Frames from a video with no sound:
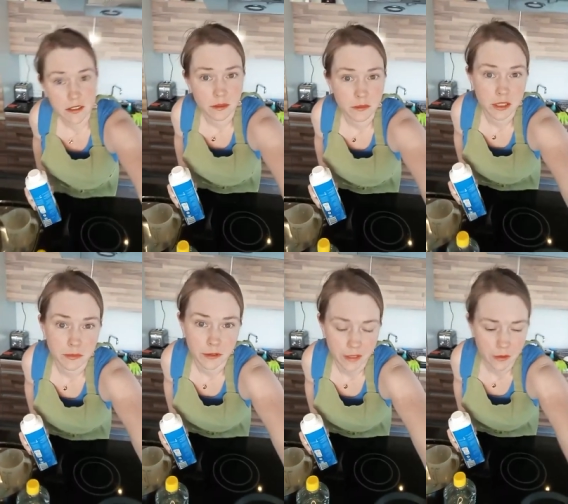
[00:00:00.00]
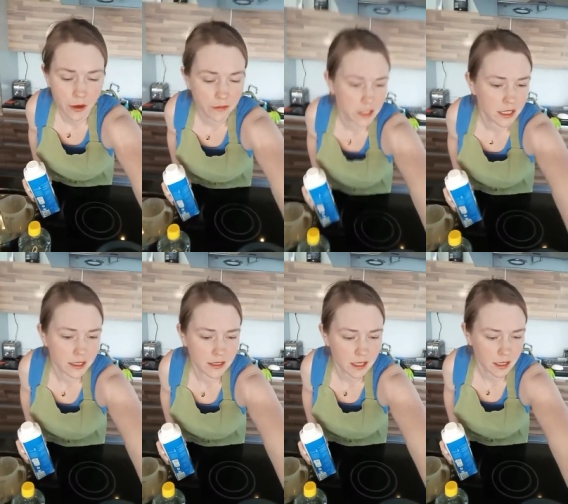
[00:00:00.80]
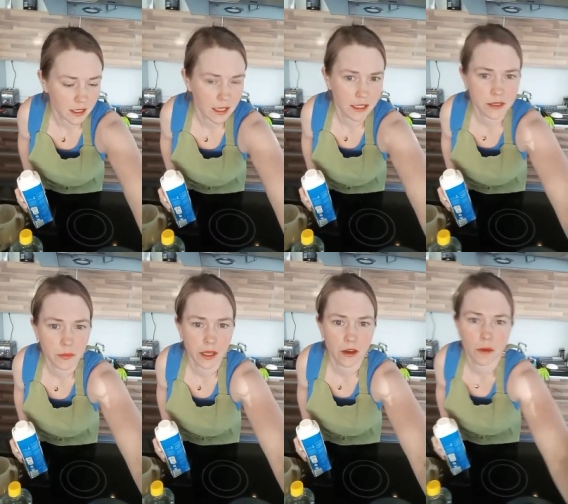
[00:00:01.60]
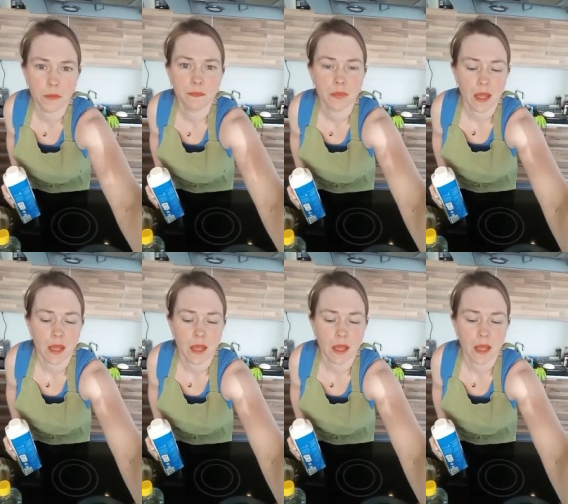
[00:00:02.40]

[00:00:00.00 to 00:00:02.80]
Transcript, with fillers: so I'm just moving you over to the other side of the kitchen by the hob.